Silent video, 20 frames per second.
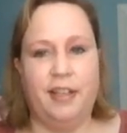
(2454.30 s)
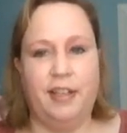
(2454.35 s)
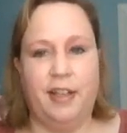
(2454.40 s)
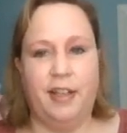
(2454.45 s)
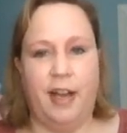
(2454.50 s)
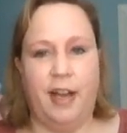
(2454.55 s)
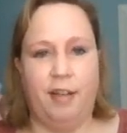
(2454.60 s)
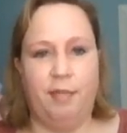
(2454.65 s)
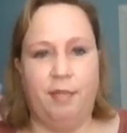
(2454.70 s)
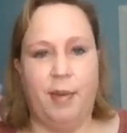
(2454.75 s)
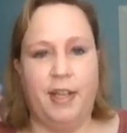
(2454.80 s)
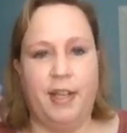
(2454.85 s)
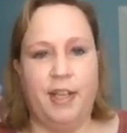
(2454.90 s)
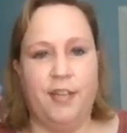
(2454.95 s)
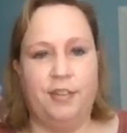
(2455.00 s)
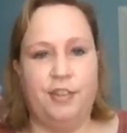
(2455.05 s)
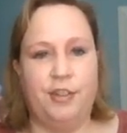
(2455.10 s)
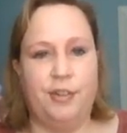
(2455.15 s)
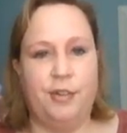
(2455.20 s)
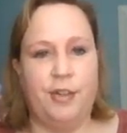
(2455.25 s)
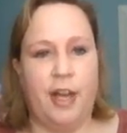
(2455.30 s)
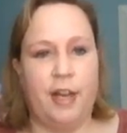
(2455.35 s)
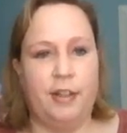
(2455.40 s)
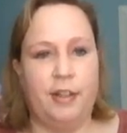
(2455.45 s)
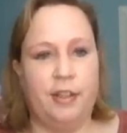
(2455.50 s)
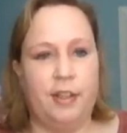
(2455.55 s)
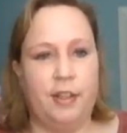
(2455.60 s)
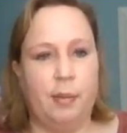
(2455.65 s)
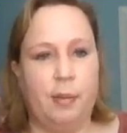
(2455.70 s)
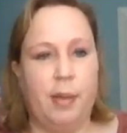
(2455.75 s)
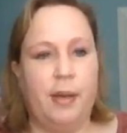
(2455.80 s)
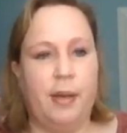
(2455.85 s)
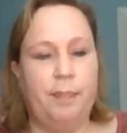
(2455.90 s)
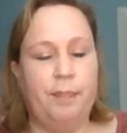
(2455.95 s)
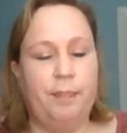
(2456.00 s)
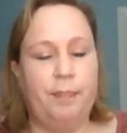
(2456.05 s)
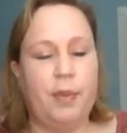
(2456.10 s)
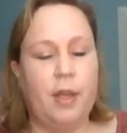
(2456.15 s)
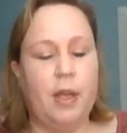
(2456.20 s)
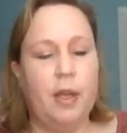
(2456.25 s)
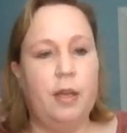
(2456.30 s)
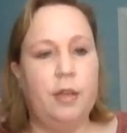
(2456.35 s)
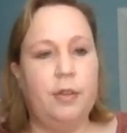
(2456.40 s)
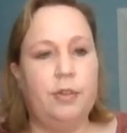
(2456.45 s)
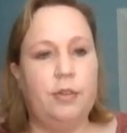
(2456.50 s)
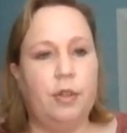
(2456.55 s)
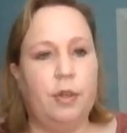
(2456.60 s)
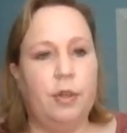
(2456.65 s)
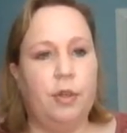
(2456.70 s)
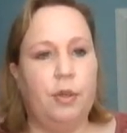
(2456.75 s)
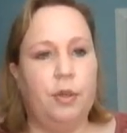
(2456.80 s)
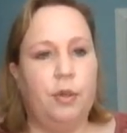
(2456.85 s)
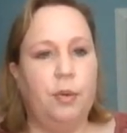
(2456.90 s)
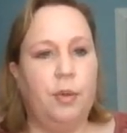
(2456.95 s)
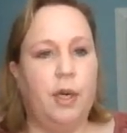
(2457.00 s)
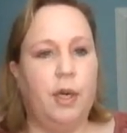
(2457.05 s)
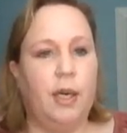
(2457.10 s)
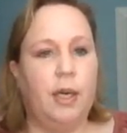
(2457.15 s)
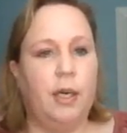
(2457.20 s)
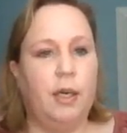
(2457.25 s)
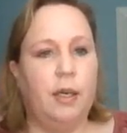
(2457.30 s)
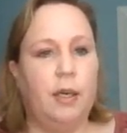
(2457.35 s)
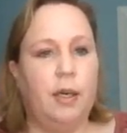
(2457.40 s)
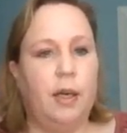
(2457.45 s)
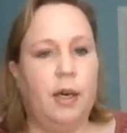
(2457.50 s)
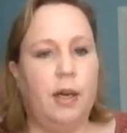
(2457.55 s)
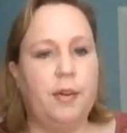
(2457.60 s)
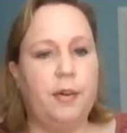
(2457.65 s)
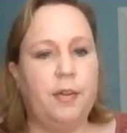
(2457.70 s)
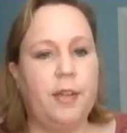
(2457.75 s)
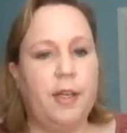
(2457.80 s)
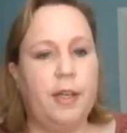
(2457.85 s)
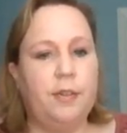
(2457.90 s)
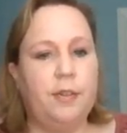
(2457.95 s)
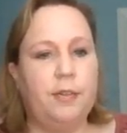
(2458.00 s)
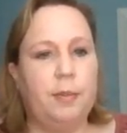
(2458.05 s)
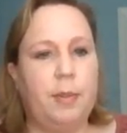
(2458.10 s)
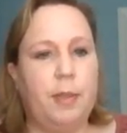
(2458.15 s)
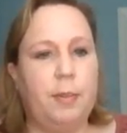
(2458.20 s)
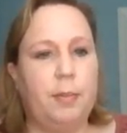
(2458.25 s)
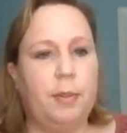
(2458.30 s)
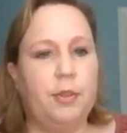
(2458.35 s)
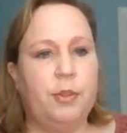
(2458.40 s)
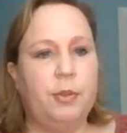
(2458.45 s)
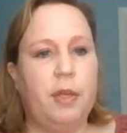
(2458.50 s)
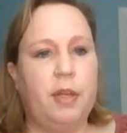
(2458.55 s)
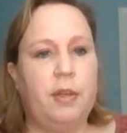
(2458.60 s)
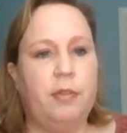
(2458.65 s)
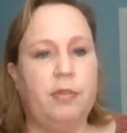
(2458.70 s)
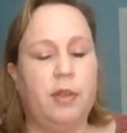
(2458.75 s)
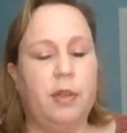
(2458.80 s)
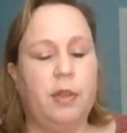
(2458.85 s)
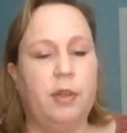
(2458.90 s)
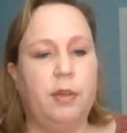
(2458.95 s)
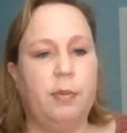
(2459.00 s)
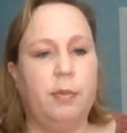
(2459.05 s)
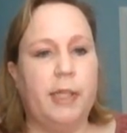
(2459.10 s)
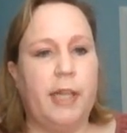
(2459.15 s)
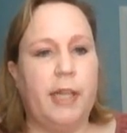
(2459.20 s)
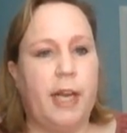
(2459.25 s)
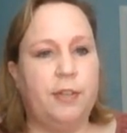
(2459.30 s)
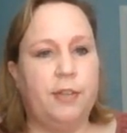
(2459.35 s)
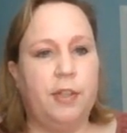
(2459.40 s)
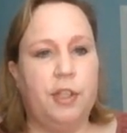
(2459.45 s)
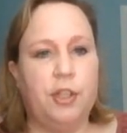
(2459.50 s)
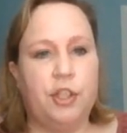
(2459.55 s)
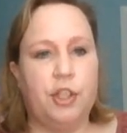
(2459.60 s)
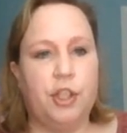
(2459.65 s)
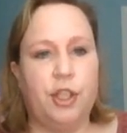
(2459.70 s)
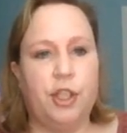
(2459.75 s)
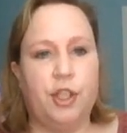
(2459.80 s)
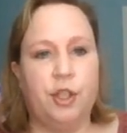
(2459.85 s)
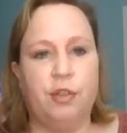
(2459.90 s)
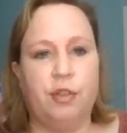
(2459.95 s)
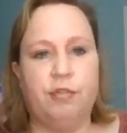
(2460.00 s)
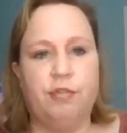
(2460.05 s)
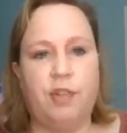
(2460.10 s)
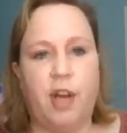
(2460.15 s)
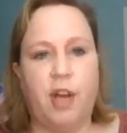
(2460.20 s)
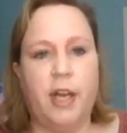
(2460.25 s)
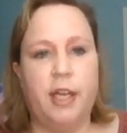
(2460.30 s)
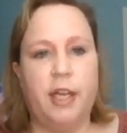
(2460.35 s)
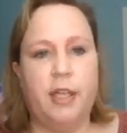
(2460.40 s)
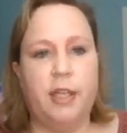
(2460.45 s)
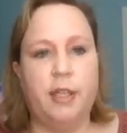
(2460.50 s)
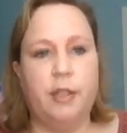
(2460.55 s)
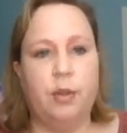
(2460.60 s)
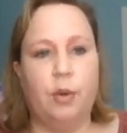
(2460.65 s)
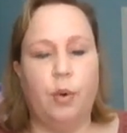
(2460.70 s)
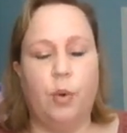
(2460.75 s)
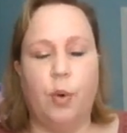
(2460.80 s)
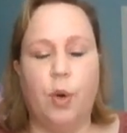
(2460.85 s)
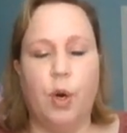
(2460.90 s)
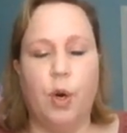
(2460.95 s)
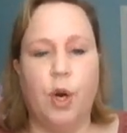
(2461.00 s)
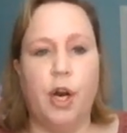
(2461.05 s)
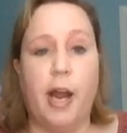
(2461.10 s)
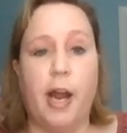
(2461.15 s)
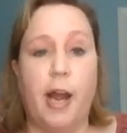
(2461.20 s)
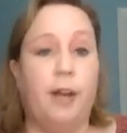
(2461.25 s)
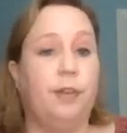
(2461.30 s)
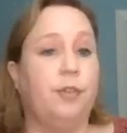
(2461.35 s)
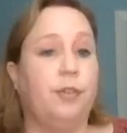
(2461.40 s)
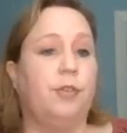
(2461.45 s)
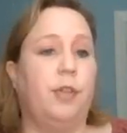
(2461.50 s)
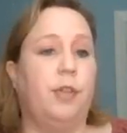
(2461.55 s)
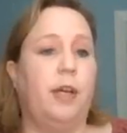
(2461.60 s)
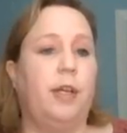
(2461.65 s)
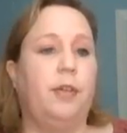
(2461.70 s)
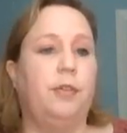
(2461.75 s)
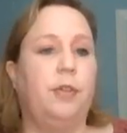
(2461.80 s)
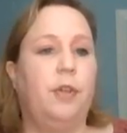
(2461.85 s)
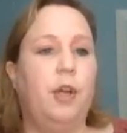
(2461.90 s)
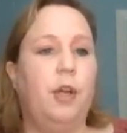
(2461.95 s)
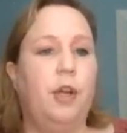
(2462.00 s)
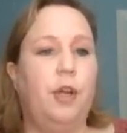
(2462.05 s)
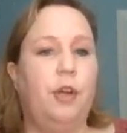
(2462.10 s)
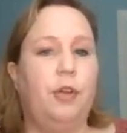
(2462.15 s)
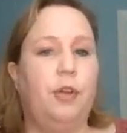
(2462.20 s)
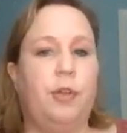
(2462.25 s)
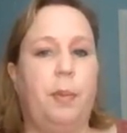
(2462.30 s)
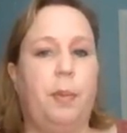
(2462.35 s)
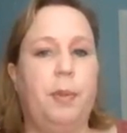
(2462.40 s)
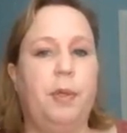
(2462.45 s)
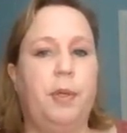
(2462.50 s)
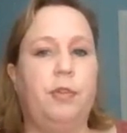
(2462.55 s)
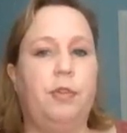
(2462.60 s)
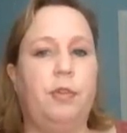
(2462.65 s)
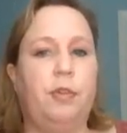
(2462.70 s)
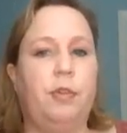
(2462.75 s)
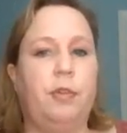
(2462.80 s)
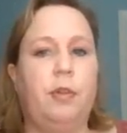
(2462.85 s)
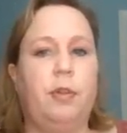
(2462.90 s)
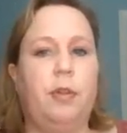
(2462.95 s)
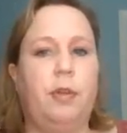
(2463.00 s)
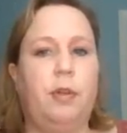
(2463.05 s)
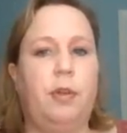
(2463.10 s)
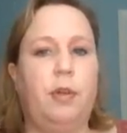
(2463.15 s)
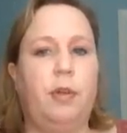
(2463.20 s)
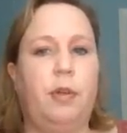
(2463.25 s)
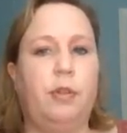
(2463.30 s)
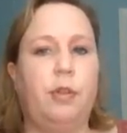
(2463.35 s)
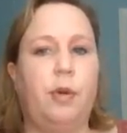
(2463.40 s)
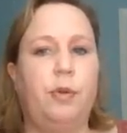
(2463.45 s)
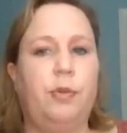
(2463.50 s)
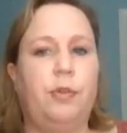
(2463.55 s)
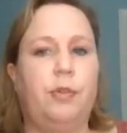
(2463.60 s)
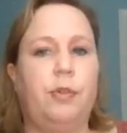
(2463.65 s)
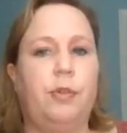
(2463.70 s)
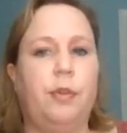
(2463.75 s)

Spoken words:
have my kids do that a little bit. So other things that people are doing for relaxation or fun or exercise. So I'm going to close